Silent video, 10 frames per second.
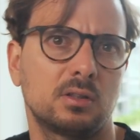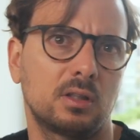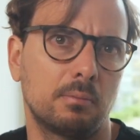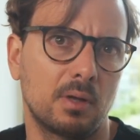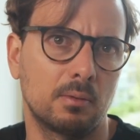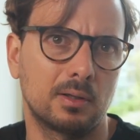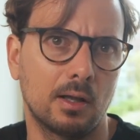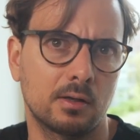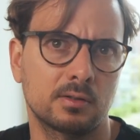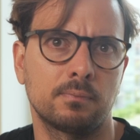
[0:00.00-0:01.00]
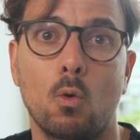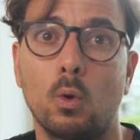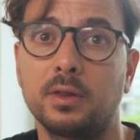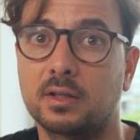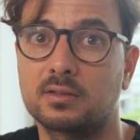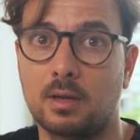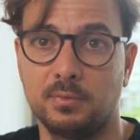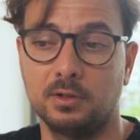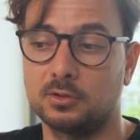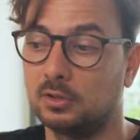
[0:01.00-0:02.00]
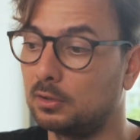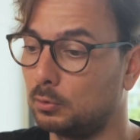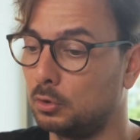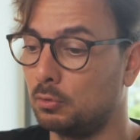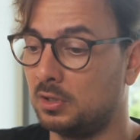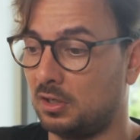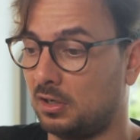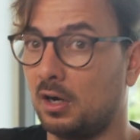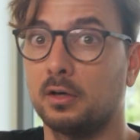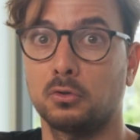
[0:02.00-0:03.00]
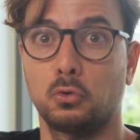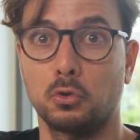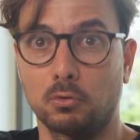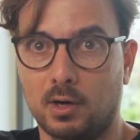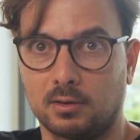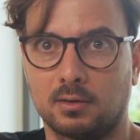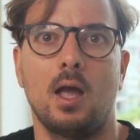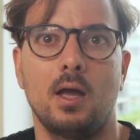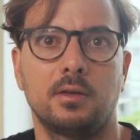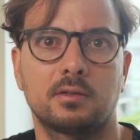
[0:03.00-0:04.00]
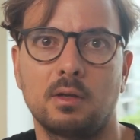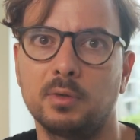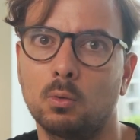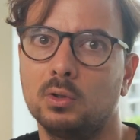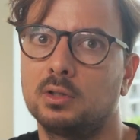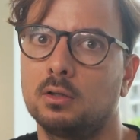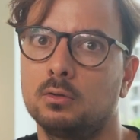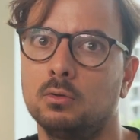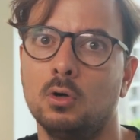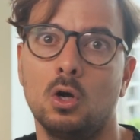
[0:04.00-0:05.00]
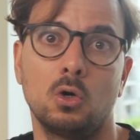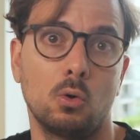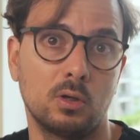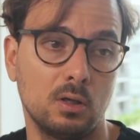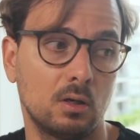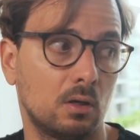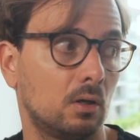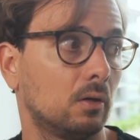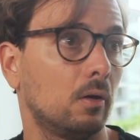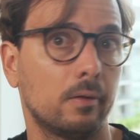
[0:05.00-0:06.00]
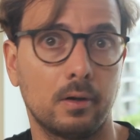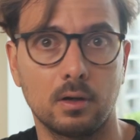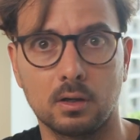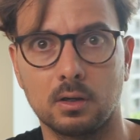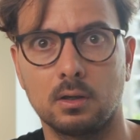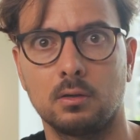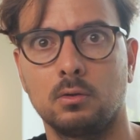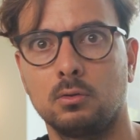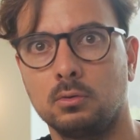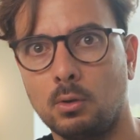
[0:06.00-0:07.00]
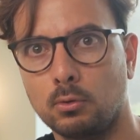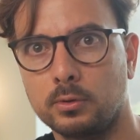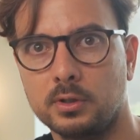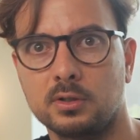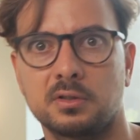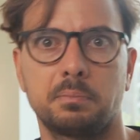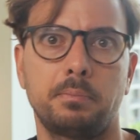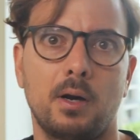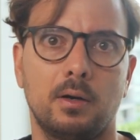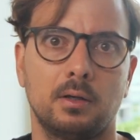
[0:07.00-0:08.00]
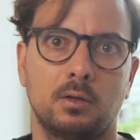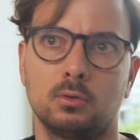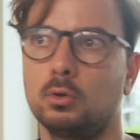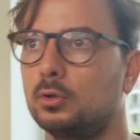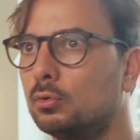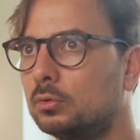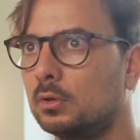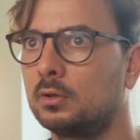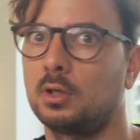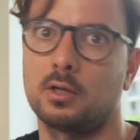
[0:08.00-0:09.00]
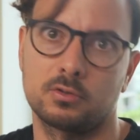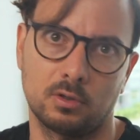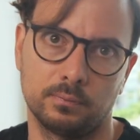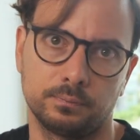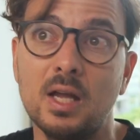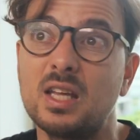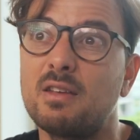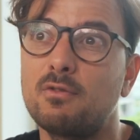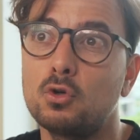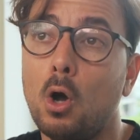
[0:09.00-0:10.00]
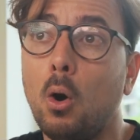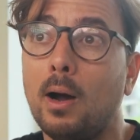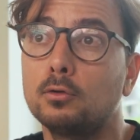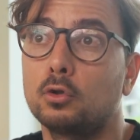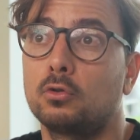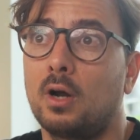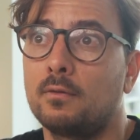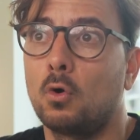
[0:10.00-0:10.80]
it can be a bit less, with the examiner sitting with you in the car to your right. And the examiner will tell you, go here, go there, now do this, park, do a U-turn, and so on. If you know how to drive